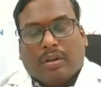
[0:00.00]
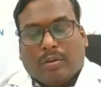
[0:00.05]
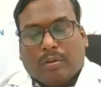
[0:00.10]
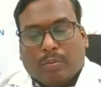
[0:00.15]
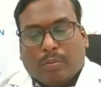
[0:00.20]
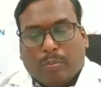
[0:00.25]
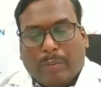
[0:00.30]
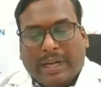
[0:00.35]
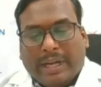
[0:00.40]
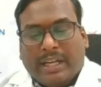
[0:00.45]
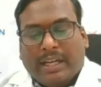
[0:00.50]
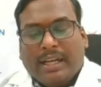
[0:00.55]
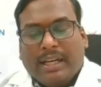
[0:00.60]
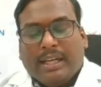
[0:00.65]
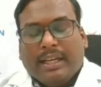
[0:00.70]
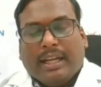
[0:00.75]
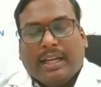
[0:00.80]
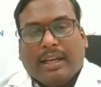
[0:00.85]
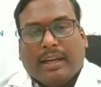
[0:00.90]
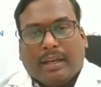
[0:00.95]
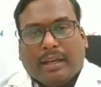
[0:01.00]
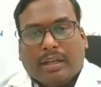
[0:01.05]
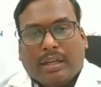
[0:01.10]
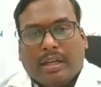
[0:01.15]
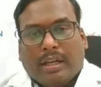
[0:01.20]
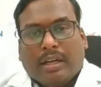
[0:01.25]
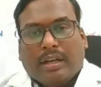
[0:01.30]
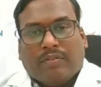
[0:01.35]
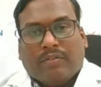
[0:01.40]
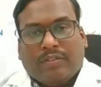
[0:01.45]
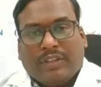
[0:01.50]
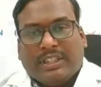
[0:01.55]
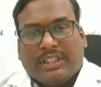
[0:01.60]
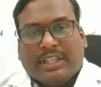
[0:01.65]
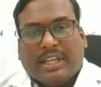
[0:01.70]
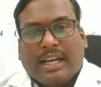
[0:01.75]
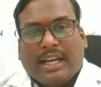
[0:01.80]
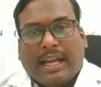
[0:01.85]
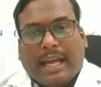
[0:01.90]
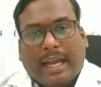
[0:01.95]
maintaining a regular
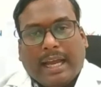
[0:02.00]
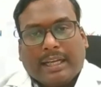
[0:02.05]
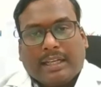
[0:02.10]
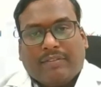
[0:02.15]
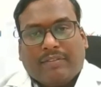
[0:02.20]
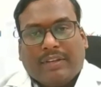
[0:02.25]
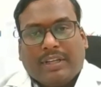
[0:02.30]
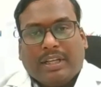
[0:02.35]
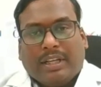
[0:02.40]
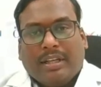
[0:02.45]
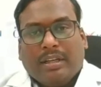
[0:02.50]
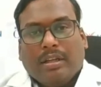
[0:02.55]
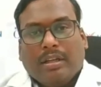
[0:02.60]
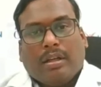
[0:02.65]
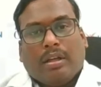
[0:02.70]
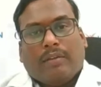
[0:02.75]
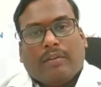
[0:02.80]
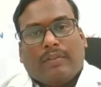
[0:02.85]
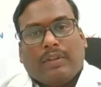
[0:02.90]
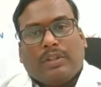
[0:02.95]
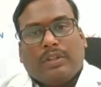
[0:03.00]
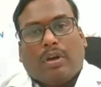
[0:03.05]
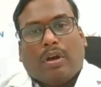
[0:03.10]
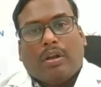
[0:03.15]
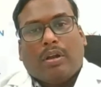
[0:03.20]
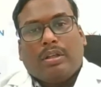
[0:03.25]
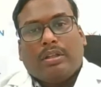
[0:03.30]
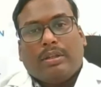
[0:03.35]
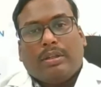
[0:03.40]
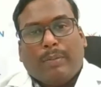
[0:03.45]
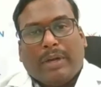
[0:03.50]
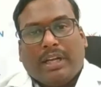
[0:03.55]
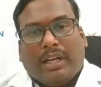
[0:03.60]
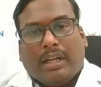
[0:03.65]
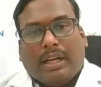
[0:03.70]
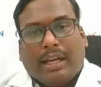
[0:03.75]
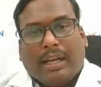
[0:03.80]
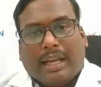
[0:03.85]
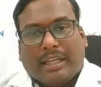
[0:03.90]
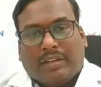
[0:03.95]
physical activity with all the
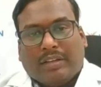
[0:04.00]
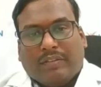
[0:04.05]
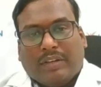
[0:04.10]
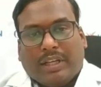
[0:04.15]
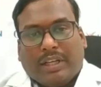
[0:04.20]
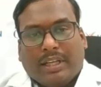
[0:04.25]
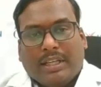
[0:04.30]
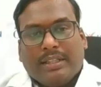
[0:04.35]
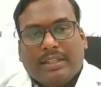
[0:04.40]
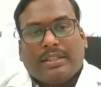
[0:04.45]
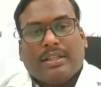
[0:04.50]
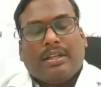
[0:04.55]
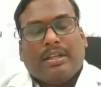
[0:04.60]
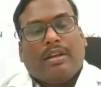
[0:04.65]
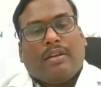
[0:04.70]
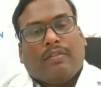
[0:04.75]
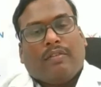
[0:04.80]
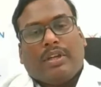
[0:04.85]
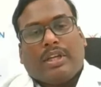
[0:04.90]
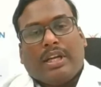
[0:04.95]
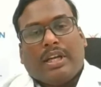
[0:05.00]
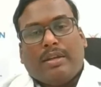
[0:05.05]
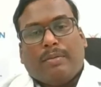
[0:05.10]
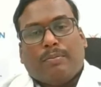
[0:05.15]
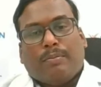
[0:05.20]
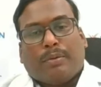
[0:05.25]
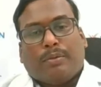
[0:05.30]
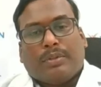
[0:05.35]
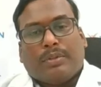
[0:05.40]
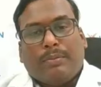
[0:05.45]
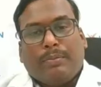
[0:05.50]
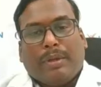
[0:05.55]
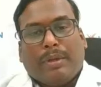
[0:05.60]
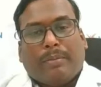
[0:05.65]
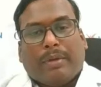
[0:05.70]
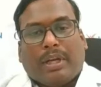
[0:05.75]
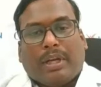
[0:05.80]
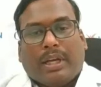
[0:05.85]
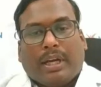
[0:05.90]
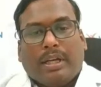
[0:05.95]
mental activities, we can improve the
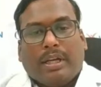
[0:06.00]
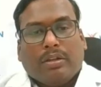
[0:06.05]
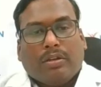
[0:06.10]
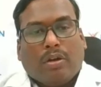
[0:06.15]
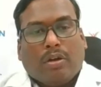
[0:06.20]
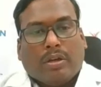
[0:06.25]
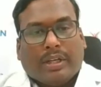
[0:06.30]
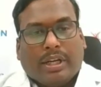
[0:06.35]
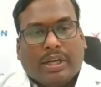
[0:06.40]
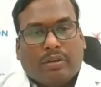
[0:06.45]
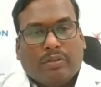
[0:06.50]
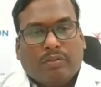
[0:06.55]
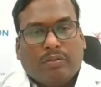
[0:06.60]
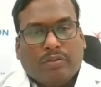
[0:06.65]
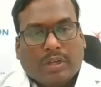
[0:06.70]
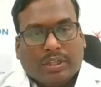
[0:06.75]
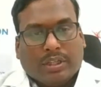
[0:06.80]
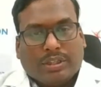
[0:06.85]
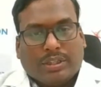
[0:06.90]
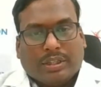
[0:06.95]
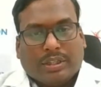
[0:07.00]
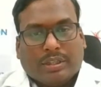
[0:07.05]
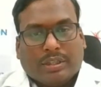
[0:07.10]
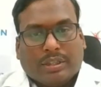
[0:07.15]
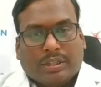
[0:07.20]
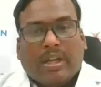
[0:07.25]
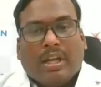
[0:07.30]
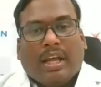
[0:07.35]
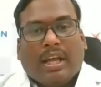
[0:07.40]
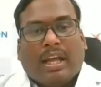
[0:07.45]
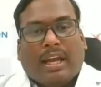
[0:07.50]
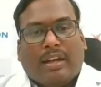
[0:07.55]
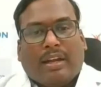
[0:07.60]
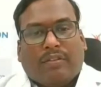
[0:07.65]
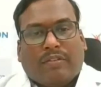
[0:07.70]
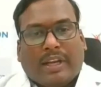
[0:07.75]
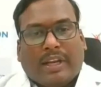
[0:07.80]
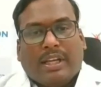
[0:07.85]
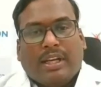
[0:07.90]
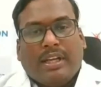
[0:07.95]
memory and cognitive function. And
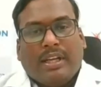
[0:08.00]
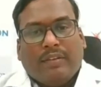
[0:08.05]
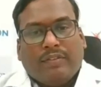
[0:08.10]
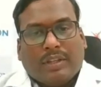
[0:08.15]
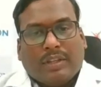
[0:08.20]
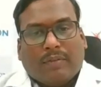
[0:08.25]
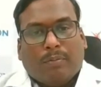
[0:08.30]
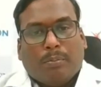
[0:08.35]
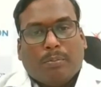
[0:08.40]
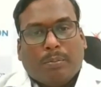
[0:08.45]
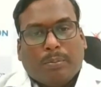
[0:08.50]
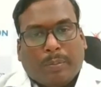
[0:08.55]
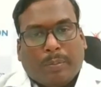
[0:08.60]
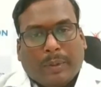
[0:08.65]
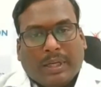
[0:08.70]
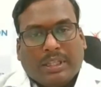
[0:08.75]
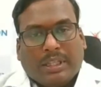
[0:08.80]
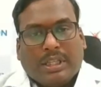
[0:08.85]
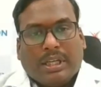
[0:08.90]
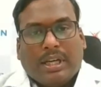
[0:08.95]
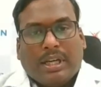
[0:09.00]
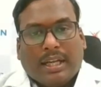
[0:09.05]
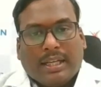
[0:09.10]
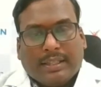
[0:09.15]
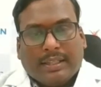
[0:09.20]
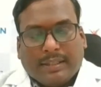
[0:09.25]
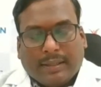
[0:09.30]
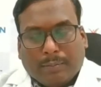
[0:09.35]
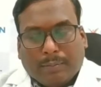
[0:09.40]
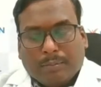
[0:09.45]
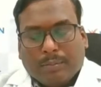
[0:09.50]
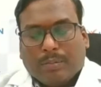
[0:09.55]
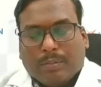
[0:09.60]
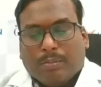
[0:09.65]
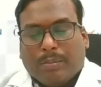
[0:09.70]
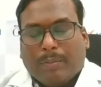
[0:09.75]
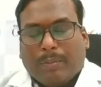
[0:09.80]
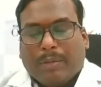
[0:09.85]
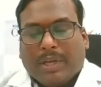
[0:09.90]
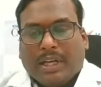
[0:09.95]
finally, if some patient has some
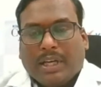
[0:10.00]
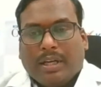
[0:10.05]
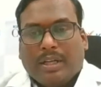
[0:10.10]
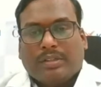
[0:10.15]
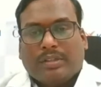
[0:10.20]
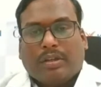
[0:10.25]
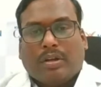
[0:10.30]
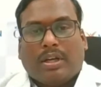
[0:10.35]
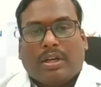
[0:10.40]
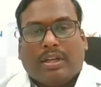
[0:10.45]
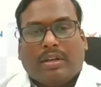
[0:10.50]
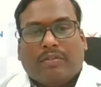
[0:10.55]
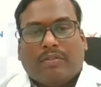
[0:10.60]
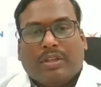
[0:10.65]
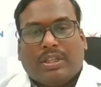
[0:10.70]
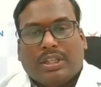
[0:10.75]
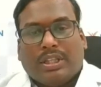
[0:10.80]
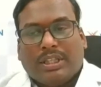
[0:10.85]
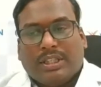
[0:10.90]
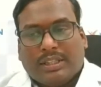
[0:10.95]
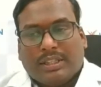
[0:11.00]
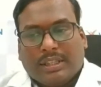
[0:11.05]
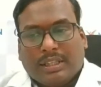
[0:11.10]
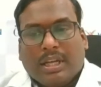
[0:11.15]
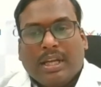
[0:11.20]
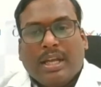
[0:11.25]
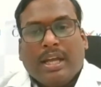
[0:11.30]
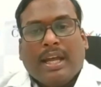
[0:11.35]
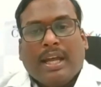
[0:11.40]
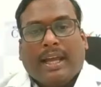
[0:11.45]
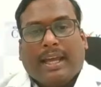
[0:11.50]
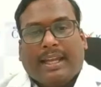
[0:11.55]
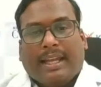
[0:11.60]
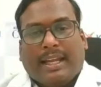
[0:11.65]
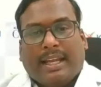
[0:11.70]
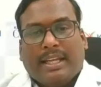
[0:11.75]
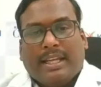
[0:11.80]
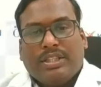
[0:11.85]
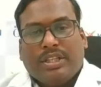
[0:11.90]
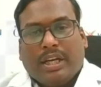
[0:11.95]
memory disorder which is
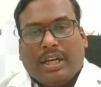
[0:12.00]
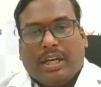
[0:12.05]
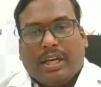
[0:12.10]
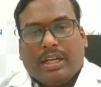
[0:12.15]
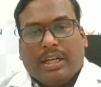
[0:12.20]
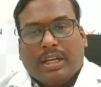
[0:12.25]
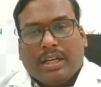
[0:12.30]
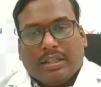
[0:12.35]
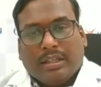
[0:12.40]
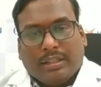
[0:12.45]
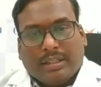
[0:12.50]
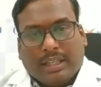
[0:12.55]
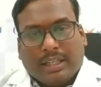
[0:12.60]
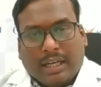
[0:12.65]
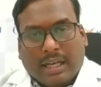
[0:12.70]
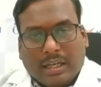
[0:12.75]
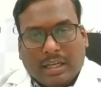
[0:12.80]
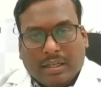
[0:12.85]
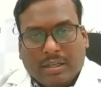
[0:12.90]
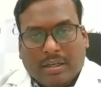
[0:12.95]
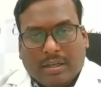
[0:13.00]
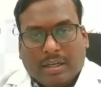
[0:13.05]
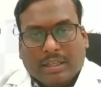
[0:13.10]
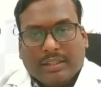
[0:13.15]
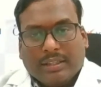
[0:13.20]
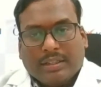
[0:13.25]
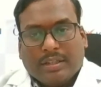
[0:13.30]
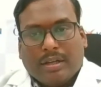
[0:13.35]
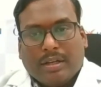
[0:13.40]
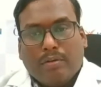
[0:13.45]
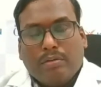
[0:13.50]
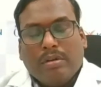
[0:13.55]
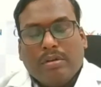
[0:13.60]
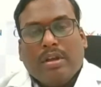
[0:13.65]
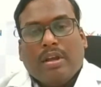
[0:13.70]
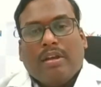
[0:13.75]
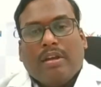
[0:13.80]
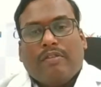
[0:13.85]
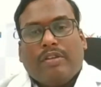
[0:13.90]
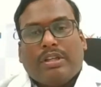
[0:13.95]
age related, there are drugs now
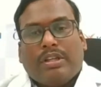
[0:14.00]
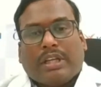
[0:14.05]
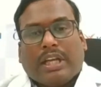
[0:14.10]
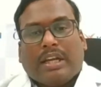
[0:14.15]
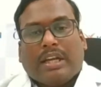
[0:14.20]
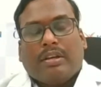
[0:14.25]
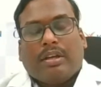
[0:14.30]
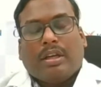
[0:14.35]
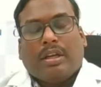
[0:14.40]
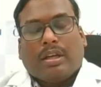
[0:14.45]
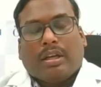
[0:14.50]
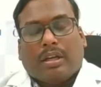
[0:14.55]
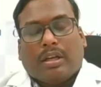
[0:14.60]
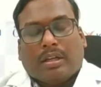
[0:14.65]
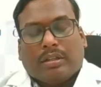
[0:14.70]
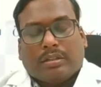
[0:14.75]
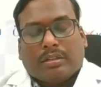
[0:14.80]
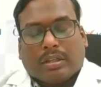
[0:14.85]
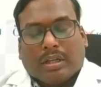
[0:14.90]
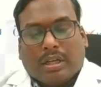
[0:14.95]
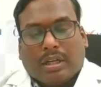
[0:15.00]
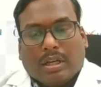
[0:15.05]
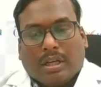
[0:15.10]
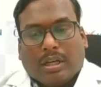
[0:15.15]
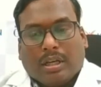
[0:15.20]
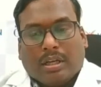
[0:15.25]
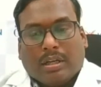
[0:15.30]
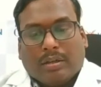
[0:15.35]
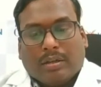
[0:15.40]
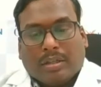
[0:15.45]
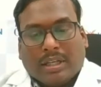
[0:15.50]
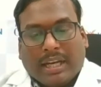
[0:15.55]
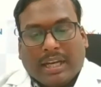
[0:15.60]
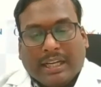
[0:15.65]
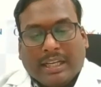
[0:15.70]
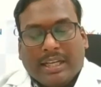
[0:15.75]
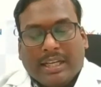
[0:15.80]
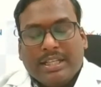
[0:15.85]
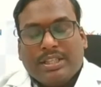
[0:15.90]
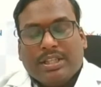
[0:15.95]
which can at
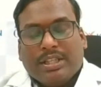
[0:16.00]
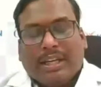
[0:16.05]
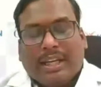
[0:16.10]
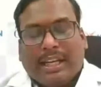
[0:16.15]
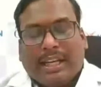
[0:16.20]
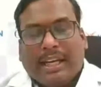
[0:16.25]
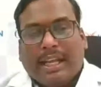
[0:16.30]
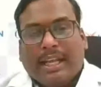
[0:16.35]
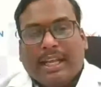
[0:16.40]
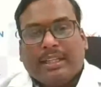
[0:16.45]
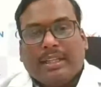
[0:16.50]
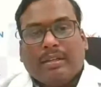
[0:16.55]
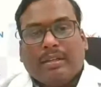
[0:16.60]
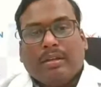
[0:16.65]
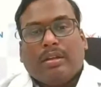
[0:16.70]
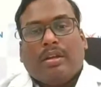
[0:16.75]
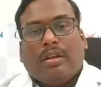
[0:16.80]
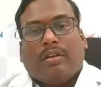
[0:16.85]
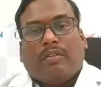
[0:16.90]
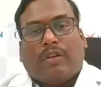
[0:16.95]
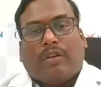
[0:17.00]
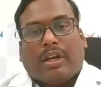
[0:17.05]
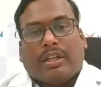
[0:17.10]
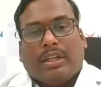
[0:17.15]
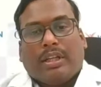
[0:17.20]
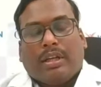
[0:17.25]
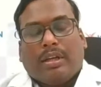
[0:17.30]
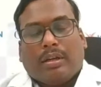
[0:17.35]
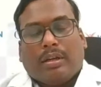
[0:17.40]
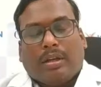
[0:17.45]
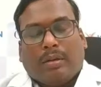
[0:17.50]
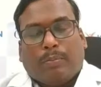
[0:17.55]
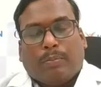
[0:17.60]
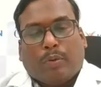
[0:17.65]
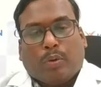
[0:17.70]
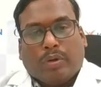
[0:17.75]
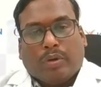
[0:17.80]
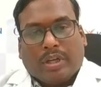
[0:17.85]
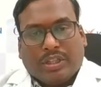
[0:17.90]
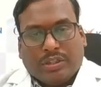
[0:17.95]
least delay the further
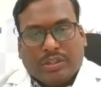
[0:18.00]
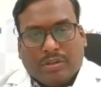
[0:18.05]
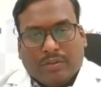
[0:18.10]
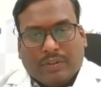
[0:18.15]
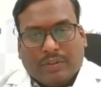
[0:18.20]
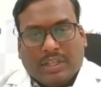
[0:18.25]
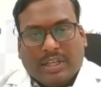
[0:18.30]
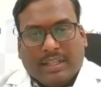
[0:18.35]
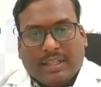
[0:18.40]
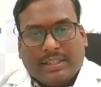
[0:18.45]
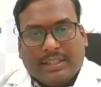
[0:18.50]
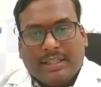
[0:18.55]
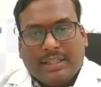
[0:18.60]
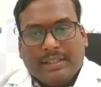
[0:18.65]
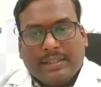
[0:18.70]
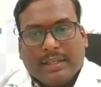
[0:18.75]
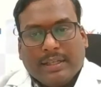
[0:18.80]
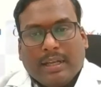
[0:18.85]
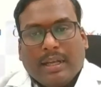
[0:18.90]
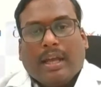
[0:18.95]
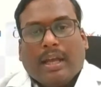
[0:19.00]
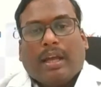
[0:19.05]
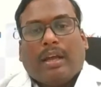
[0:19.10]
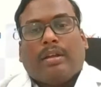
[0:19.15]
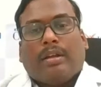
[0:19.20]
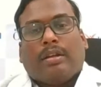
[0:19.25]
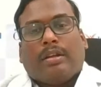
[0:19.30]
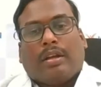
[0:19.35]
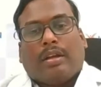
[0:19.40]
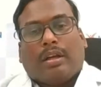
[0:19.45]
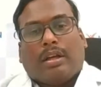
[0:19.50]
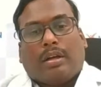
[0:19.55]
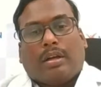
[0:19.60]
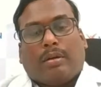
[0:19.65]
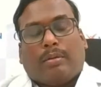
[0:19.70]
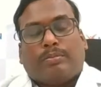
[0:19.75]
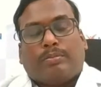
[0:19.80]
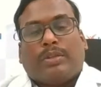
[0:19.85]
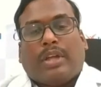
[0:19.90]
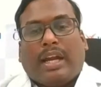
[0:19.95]
progression of the disease.
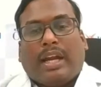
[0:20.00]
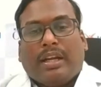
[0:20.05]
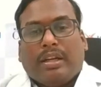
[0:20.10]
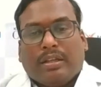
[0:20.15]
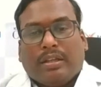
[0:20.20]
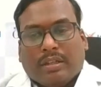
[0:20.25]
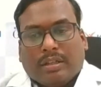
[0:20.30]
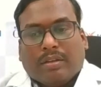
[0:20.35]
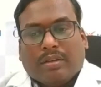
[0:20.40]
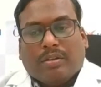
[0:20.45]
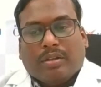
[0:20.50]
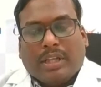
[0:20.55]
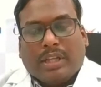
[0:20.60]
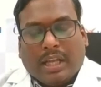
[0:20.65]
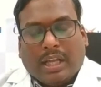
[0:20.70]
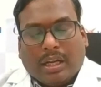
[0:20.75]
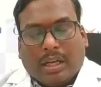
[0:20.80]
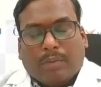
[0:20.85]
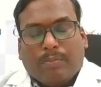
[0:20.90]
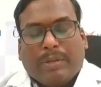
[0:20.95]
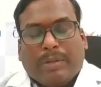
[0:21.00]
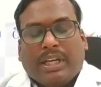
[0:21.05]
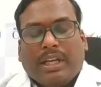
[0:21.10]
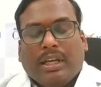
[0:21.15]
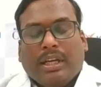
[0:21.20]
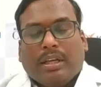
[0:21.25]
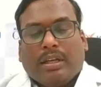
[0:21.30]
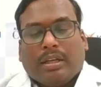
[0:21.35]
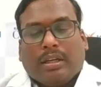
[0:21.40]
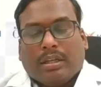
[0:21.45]
And there are many